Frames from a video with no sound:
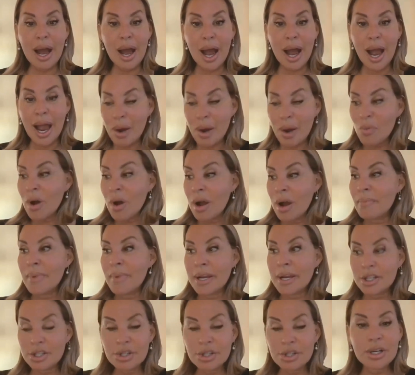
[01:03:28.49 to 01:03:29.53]
I want
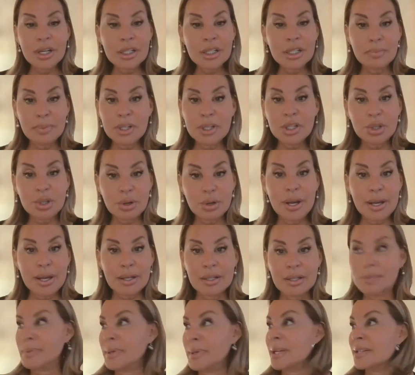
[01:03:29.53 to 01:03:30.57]
my journey to be
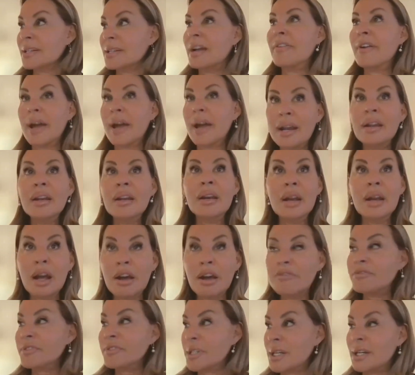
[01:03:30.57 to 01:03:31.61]
joyous because I've had
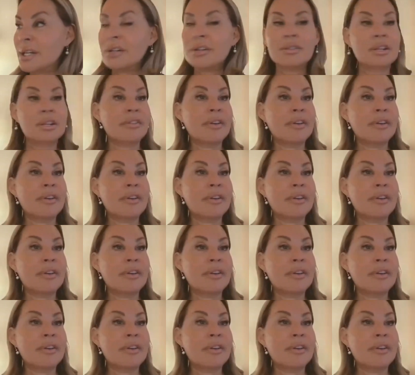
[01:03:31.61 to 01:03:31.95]
enough tears,